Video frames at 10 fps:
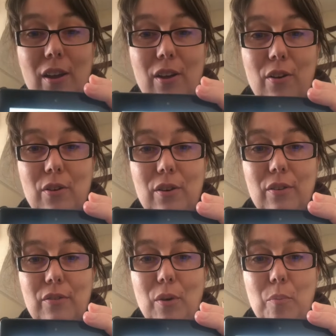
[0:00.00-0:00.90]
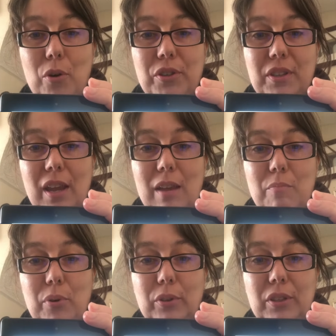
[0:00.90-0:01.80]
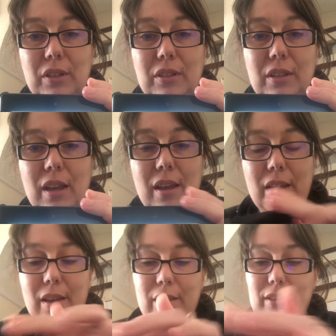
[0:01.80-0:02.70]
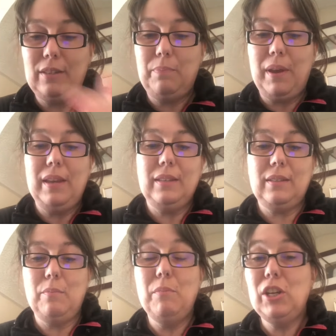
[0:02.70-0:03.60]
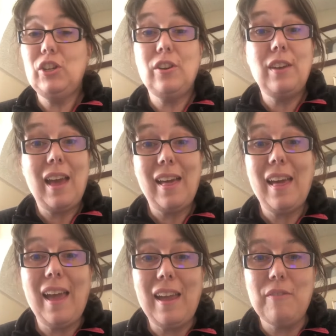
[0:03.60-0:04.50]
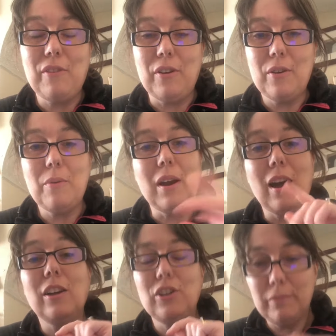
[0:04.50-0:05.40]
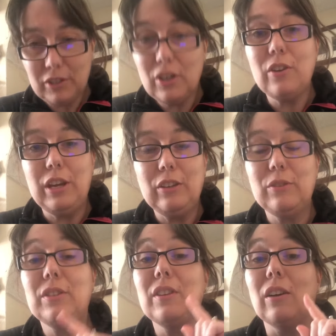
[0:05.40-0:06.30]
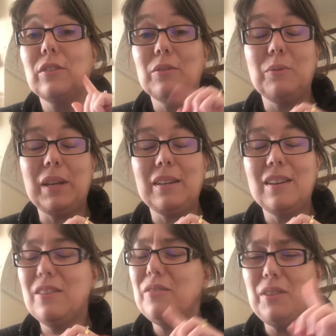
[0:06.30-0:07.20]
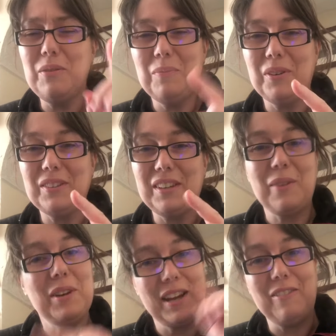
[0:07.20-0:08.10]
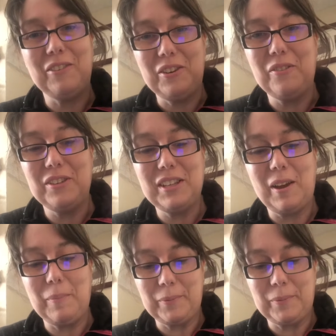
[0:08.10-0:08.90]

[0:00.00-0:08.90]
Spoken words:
called The Most Important Space Mission Ever. Well, I'm just going to start to read. Not the whole book today, we'll carry on another time.